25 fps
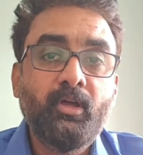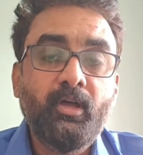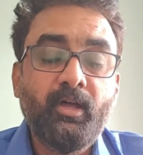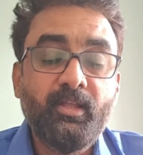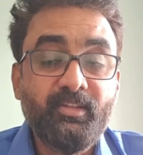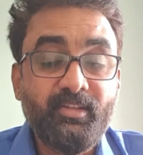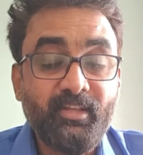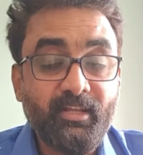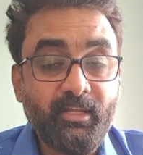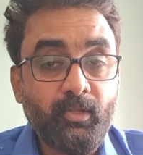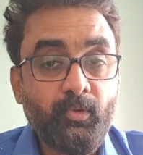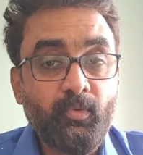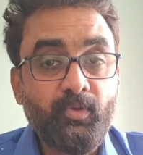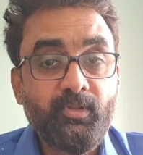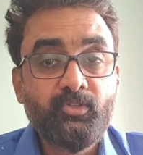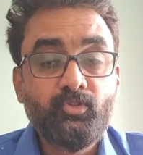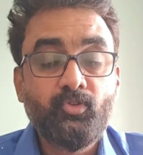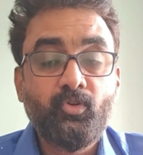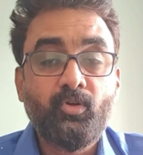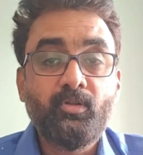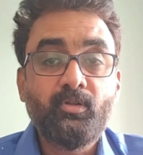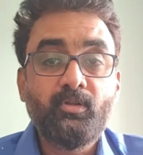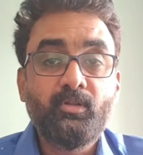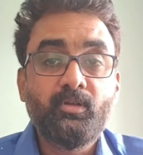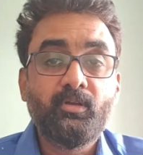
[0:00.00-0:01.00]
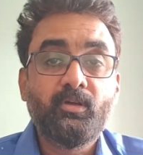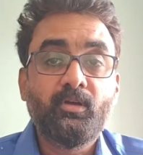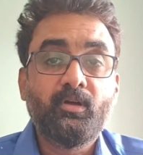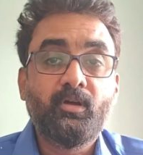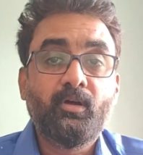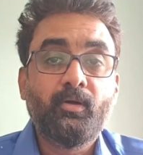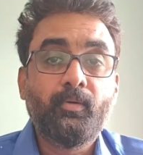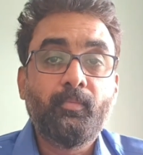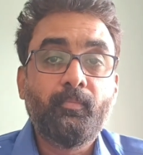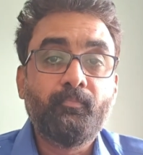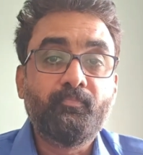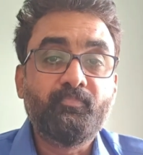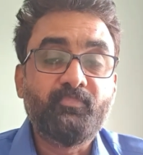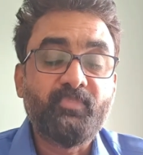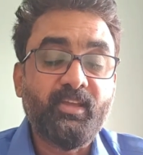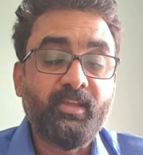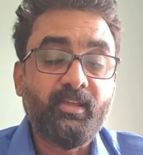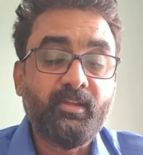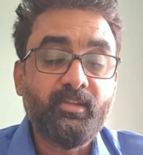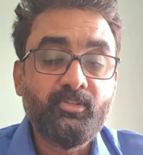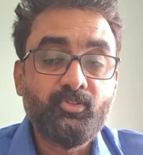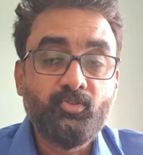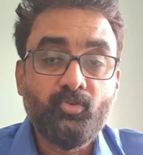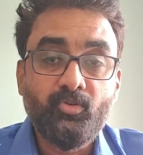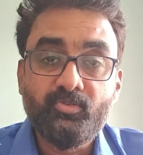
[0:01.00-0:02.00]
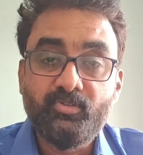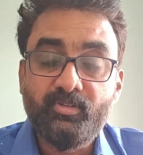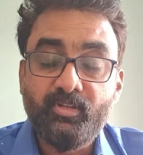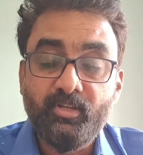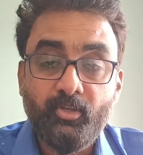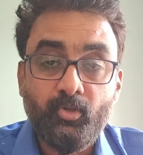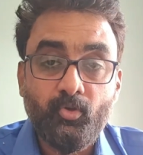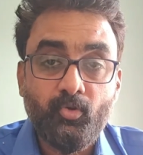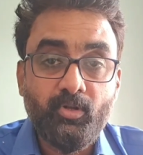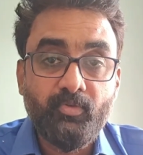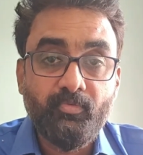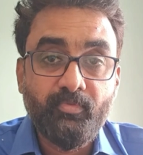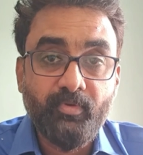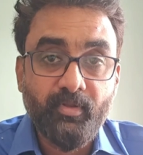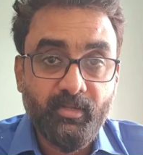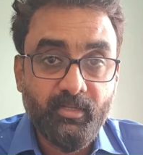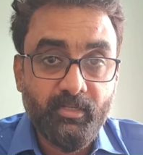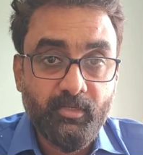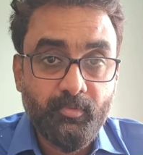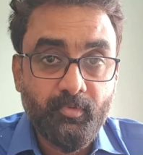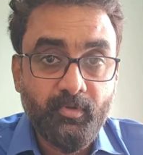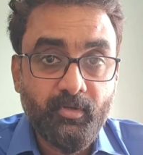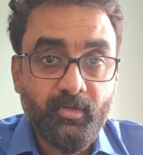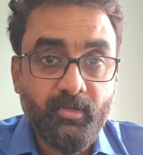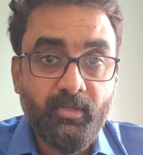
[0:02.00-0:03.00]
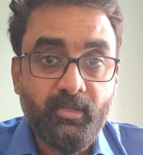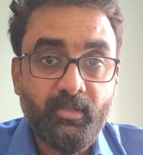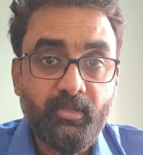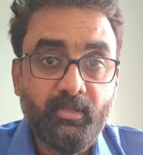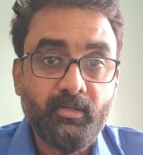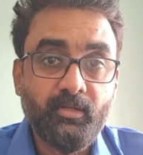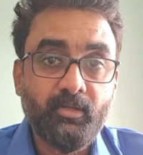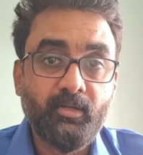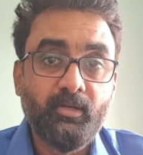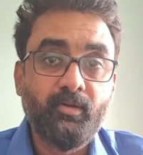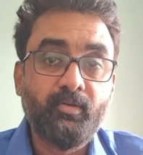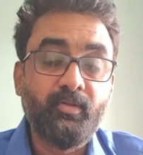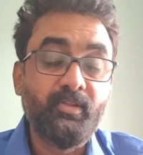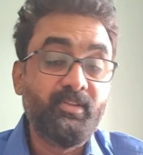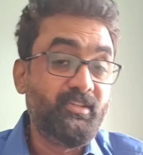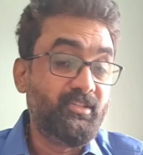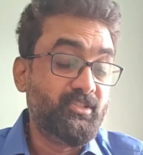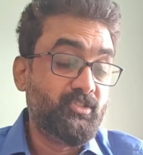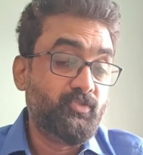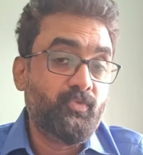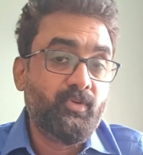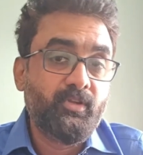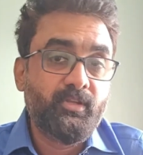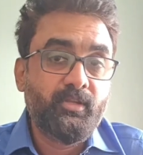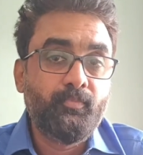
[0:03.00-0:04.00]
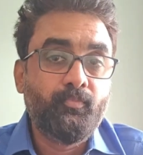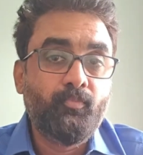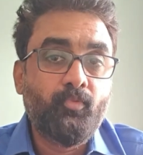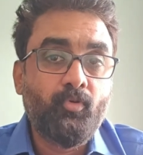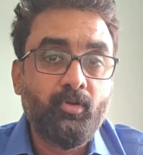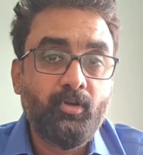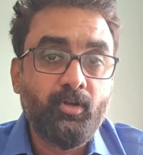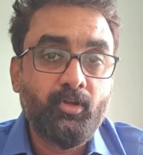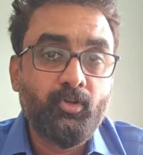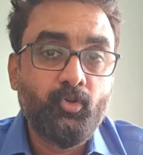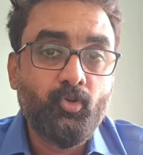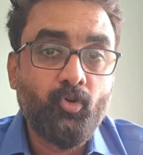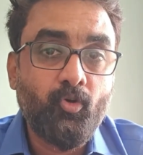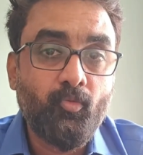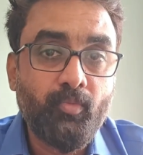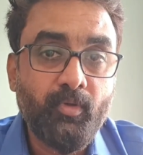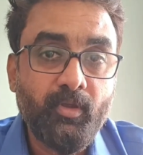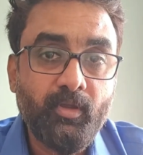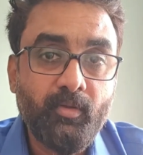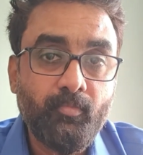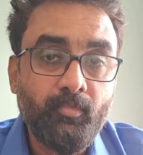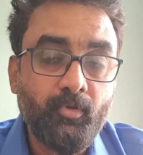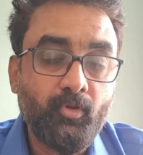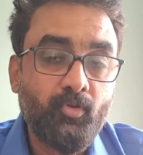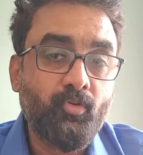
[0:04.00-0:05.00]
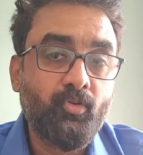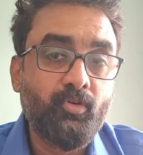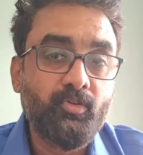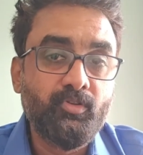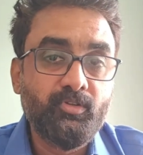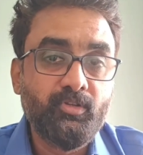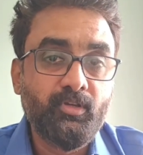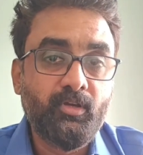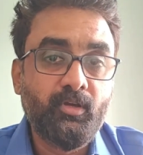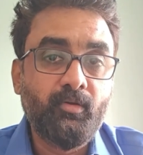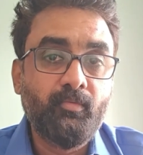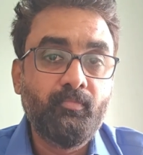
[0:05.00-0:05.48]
And second is on security vulnerability. This is a very important topic because